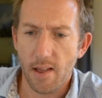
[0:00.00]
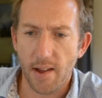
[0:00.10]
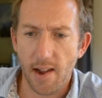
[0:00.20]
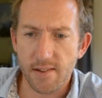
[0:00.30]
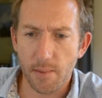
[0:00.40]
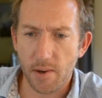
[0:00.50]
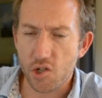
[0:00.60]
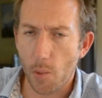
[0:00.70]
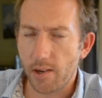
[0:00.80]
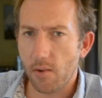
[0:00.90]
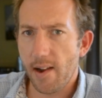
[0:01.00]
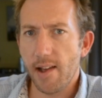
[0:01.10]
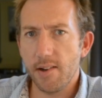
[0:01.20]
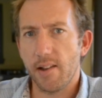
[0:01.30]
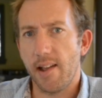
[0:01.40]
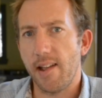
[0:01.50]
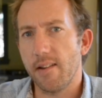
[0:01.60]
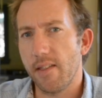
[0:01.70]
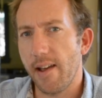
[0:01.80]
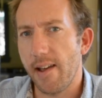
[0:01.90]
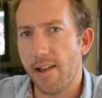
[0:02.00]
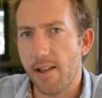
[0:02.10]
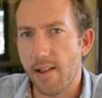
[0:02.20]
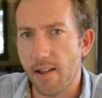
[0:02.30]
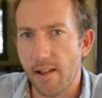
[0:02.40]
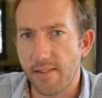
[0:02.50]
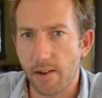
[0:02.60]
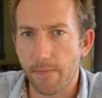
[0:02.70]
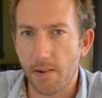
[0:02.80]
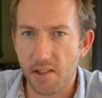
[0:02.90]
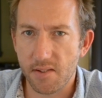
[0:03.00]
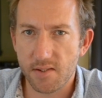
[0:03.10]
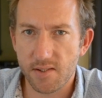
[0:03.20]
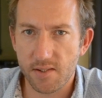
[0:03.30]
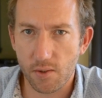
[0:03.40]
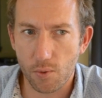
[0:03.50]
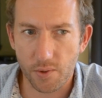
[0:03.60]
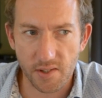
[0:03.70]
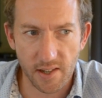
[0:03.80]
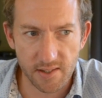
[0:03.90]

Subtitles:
They did a bit of shopping around and they identified the Sikorsky